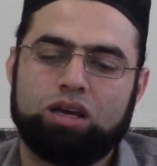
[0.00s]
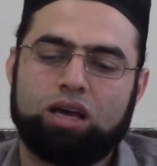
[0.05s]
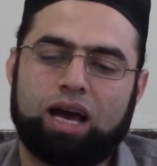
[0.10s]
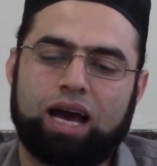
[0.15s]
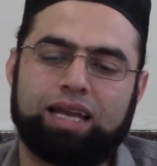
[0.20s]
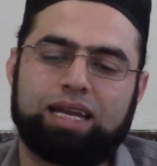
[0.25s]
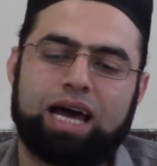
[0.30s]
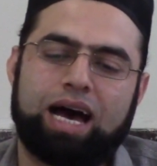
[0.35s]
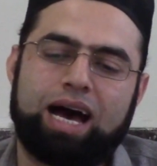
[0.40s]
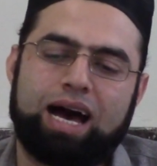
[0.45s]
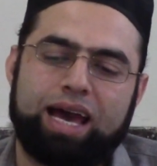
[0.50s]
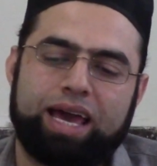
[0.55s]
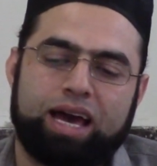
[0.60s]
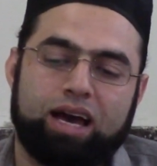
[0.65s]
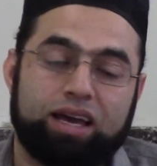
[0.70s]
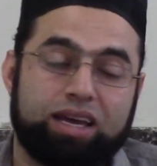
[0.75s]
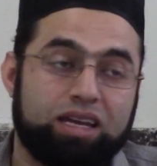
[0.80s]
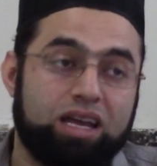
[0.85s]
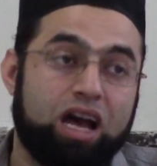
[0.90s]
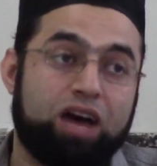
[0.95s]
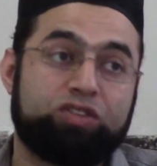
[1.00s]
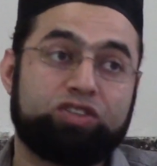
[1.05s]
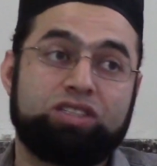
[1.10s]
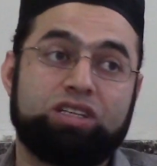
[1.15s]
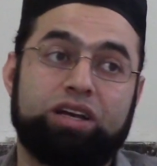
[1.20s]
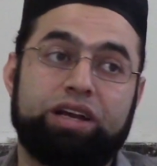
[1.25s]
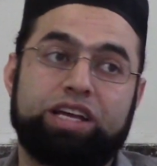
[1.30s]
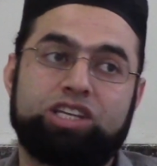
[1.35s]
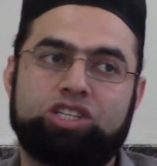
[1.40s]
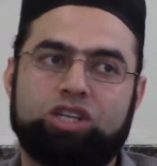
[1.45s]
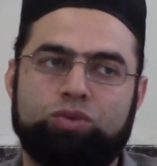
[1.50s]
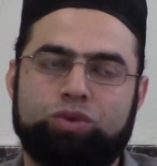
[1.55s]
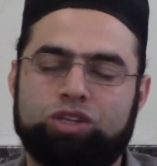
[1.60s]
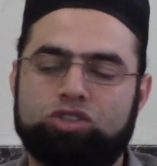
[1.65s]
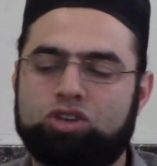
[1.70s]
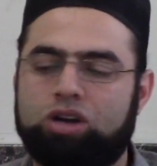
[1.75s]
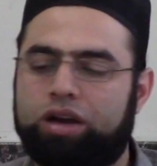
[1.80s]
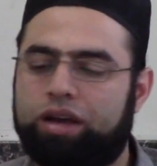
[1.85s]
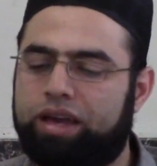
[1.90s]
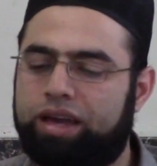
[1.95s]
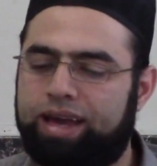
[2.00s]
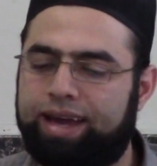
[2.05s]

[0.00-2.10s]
an ayah in Hafs narration we're talking